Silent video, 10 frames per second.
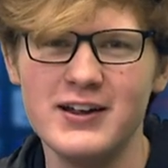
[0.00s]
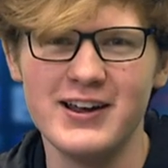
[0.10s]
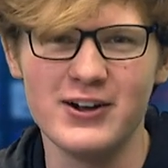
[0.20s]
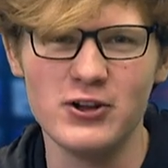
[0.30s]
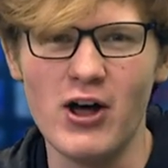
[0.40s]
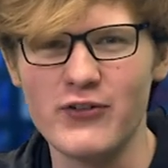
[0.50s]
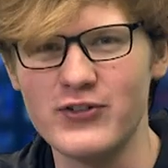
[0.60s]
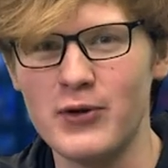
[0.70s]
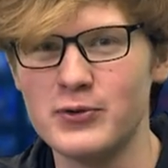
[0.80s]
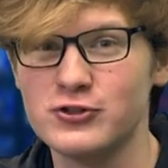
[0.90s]
and a lot of
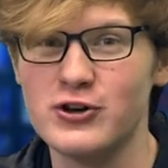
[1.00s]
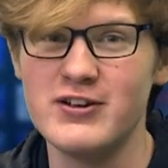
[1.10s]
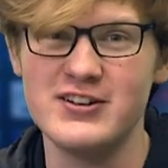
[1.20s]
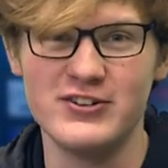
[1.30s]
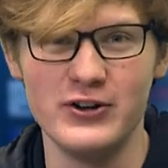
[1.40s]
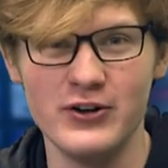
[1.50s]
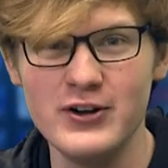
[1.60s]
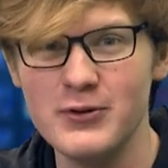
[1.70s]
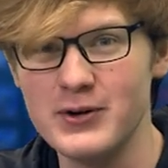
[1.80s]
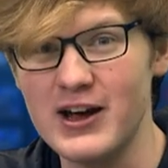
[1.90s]
Elmer's crazy glue.
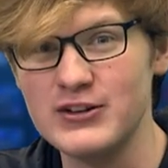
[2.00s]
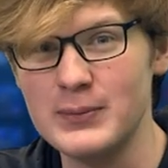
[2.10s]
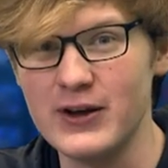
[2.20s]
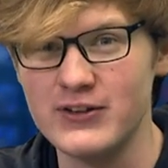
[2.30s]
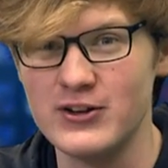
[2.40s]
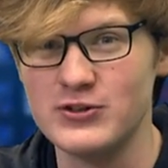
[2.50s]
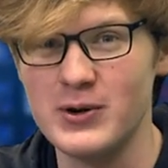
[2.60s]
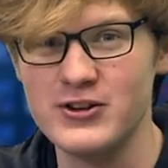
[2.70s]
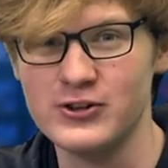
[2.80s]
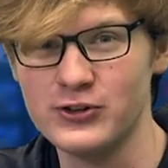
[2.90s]
When asked about the
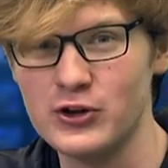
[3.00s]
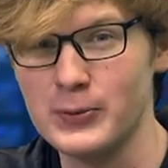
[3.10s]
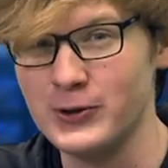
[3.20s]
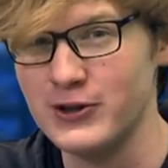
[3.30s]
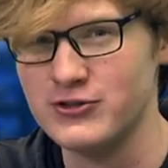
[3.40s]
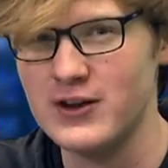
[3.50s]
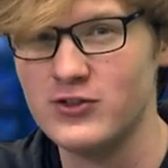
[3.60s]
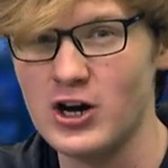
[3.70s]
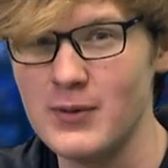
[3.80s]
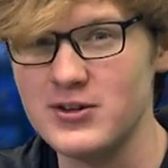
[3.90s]
situation, local police chief
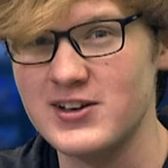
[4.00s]
Thomas